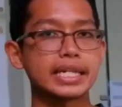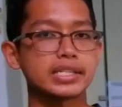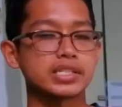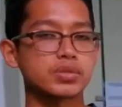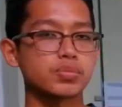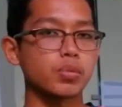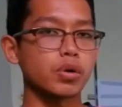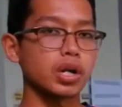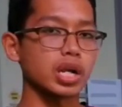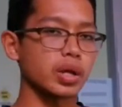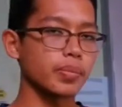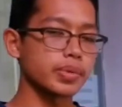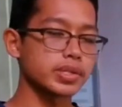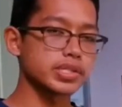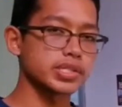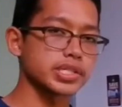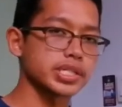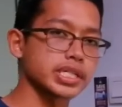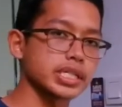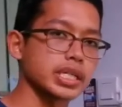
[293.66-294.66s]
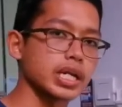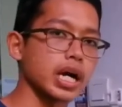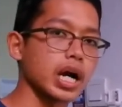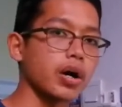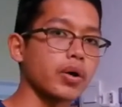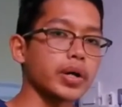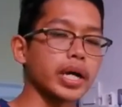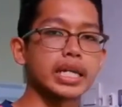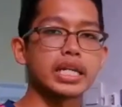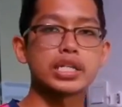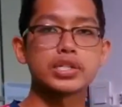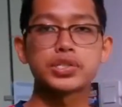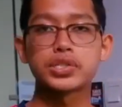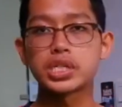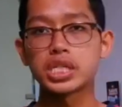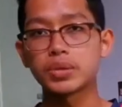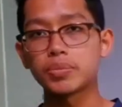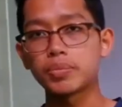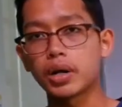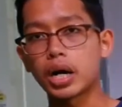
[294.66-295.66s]
in a small laboratory? How can a
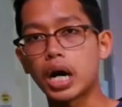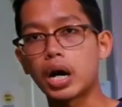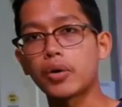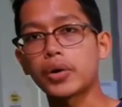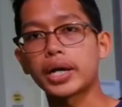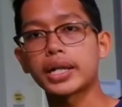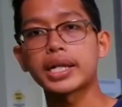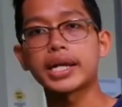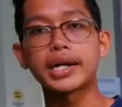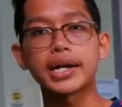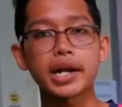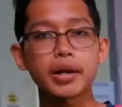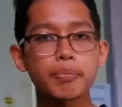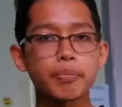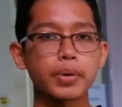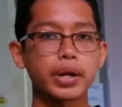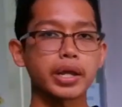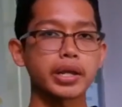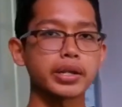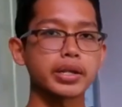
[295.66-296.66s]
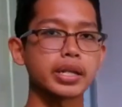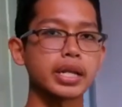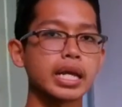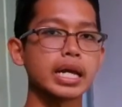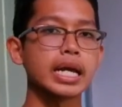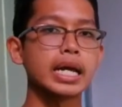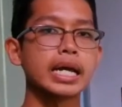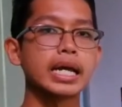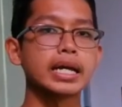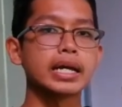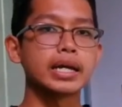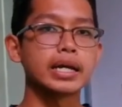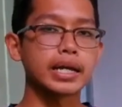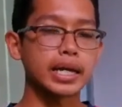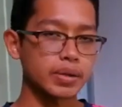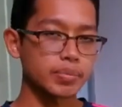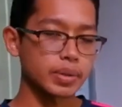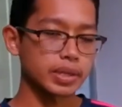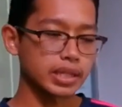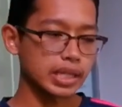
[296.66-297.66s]
ship, how can an airplane
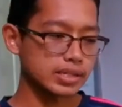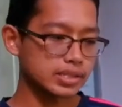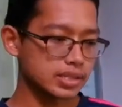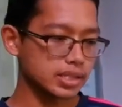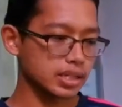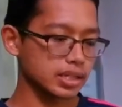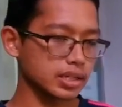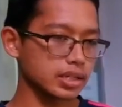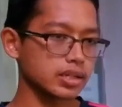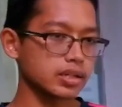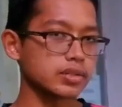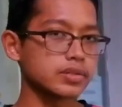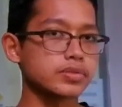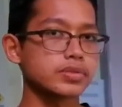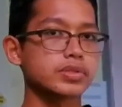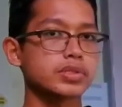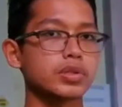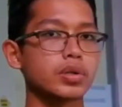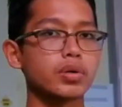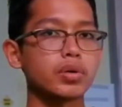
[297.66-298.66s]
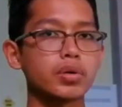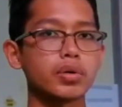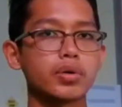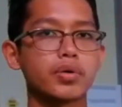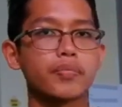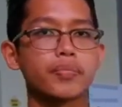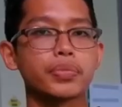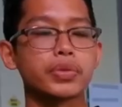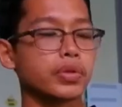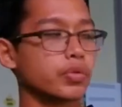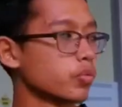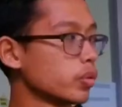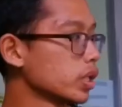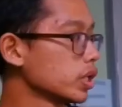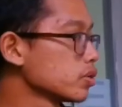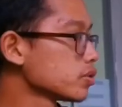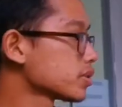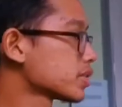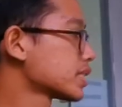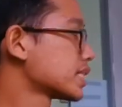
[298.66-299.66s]
can be tested? So we
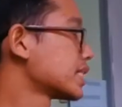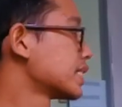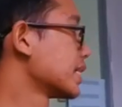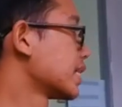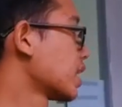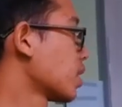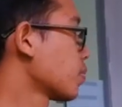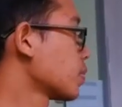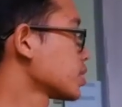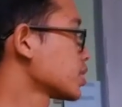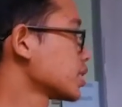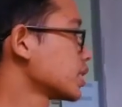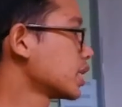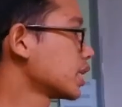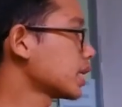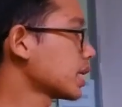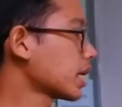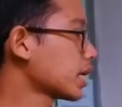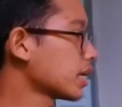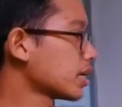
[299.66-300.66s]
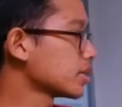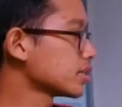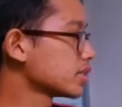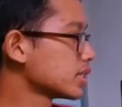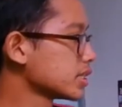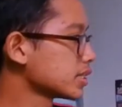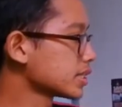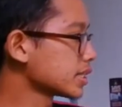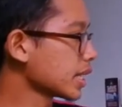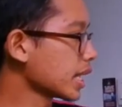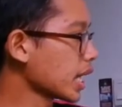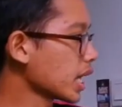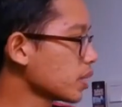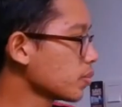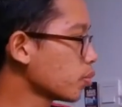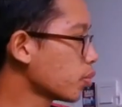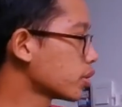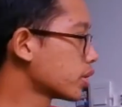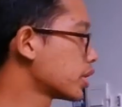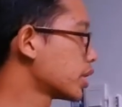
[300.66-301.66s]
use the dimensional analysis
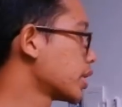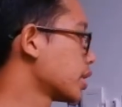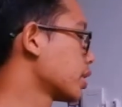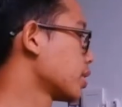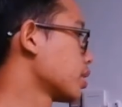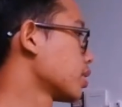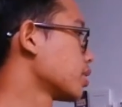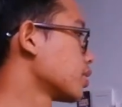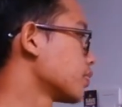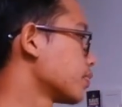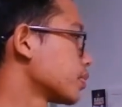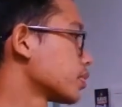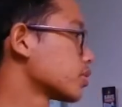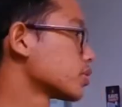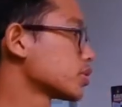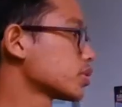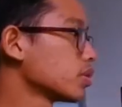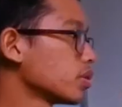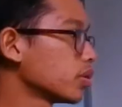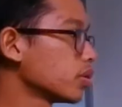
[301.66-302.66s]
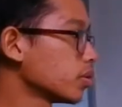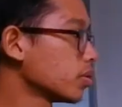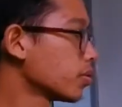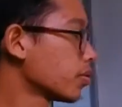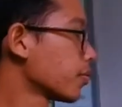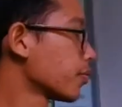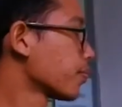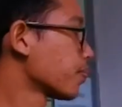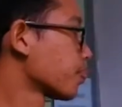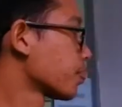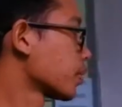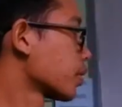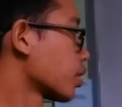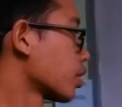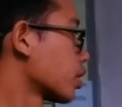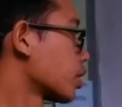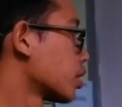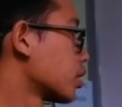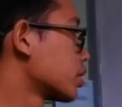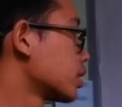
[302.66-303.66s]
and modeling. So
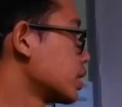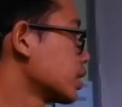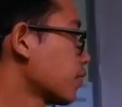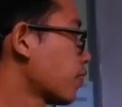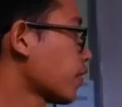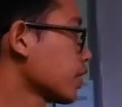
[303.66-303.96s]
the